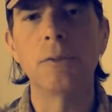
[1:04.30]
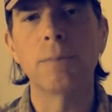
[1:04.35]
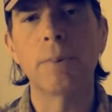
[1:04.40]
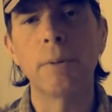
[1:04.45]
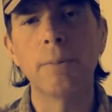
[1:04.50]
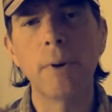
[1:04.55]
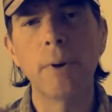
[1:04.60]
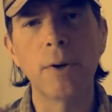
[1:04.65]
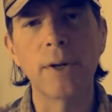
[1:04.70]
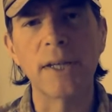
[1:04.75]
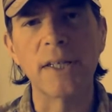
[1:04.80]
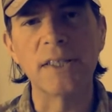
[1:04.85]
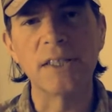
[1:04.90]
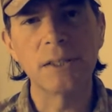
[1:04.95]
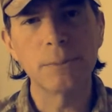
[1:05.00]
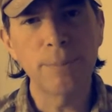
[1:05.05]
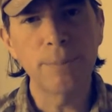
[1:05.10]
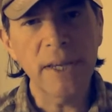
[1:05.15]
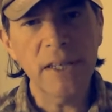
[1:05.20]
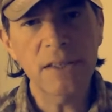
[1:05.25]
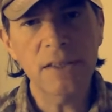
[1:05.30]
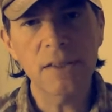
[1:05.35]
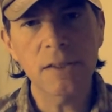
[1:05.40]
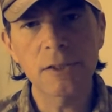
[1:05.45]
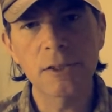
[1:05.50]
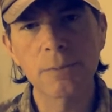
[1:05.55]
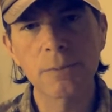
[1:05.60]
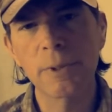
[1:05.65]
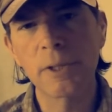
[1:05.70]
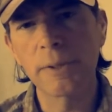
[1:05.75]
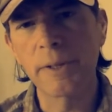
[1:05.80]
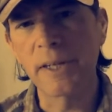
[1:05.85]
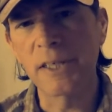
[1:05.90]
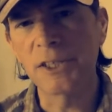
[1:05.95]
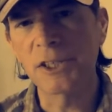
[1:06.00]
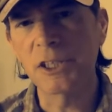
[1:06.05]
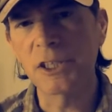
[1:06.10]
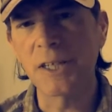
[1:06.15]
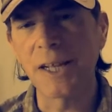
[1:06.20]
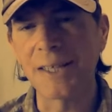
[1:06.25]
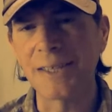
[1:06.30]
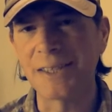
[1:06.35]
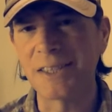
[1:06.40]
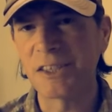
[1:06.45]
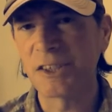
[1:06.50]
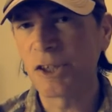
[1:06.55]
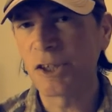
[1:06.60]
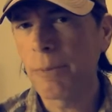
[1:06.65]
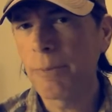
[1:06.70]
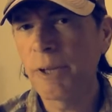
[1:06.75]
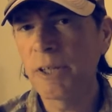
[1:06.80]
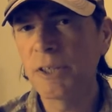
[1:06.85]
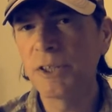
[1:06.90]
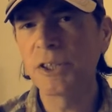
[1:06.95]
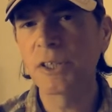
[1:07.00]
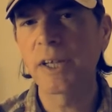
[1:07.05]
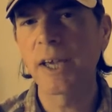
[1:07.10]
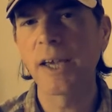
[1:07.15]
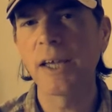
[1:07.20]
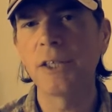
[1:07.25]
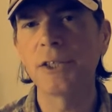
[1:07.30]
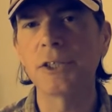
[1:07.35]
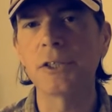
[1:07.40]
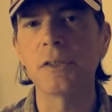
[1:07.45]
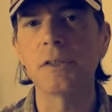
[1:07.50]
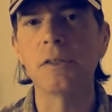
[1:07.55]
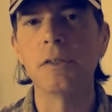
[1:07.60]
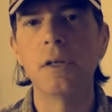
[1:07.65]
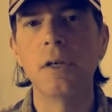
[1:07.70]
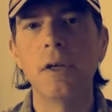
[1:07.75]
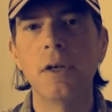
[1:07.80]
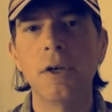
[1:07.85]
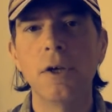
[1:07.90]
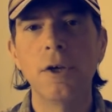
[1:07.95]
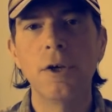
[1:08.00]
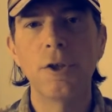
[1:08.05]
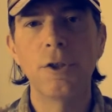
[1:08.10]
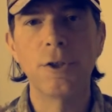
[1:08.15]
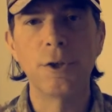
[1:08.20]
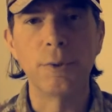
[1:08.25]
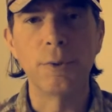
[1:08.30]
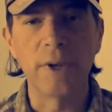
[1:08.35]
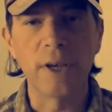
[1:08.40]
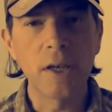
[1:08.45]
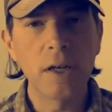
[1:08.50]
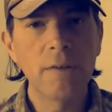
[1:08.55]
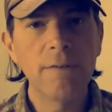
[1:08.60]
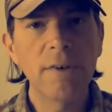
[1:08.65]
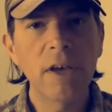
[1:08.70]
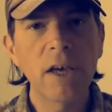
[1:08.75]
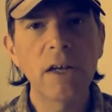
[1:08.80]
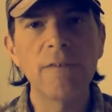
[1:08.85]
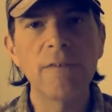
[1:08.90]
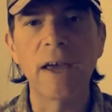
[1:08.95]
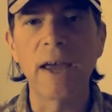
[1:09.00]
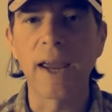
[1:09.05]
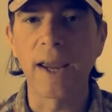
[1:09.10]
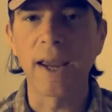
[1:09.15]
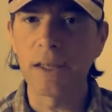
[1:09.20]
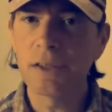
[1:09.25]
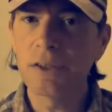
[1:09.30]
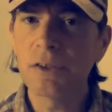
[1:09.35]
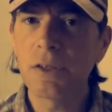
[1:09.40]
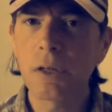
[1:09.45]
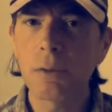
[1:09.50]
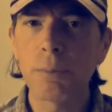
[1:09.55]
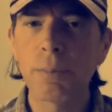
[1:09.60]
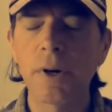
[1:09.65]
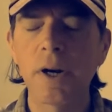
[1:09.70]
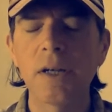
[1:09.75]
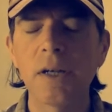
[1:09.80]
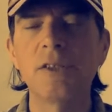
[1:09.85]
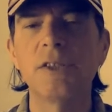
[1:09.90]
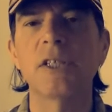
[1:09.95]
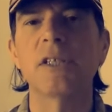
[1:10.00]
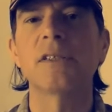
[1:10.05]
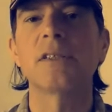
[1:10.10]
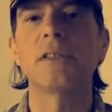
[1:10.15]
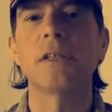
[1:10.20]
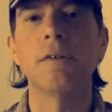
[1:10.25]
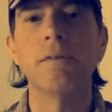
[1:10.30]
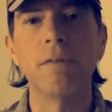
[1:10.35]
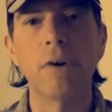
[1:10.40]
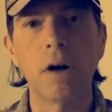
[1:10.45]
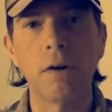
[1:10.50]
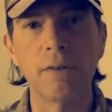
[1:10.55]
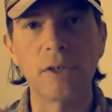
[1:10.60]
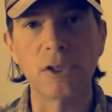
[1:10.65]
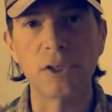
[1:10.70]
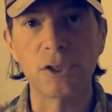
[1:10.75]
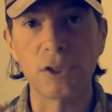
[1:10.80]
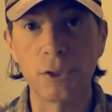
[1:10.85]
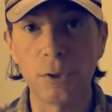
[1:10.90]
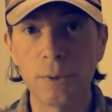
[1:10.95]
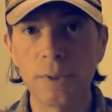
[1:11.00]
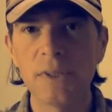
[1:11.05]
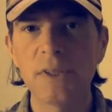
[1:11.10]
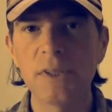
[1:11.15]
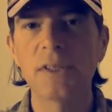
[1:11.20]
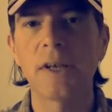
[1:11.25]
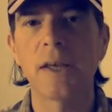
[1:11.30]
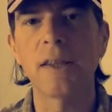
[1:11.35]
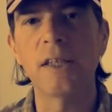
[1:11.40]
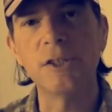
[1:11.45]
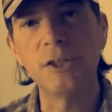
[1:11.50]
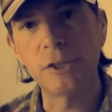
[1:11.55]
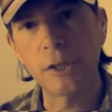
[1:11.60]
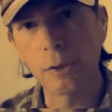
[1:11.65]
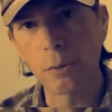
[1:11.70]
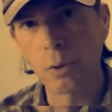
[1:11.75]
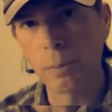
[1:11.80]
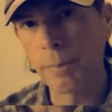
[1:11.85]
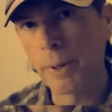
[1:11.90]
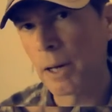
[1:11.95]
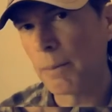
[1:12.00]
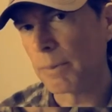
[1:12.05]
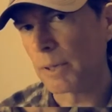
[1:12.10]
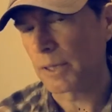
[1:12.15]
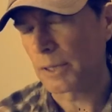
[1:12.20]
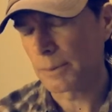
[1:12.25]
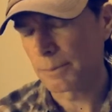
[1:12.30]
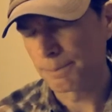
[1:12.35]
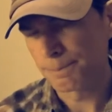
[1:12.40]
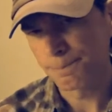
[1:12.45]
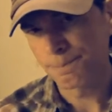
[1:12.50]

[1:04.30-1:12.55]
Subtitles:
to promoting space exploration and STEM education through innovative hands-on projects involving students and the general public.